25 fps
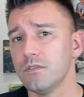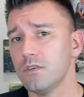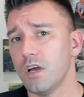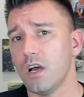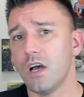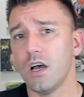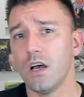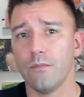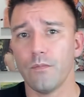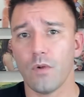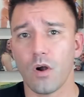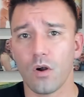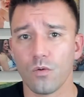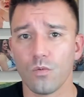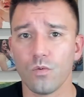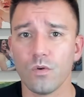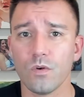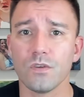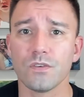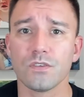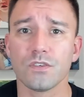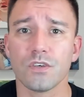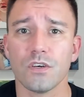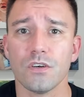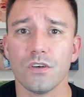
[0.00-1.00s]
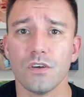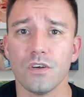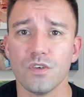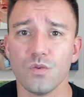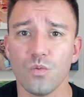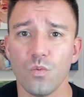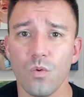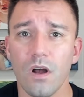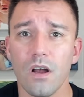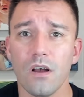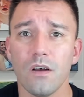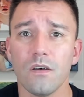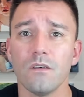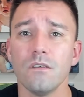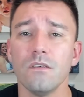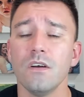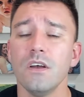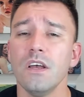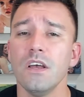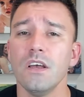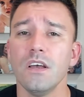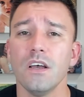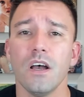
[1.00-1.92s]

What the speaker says: Our realtor as well.